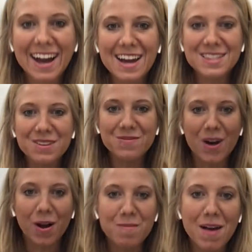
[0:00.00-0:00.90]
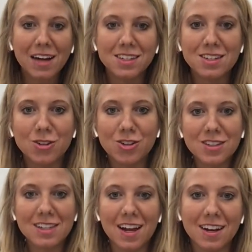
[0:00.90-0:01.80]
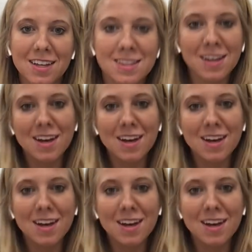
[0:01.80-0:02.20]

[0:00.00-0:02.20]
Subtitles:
guys, welcome back to Social Studies.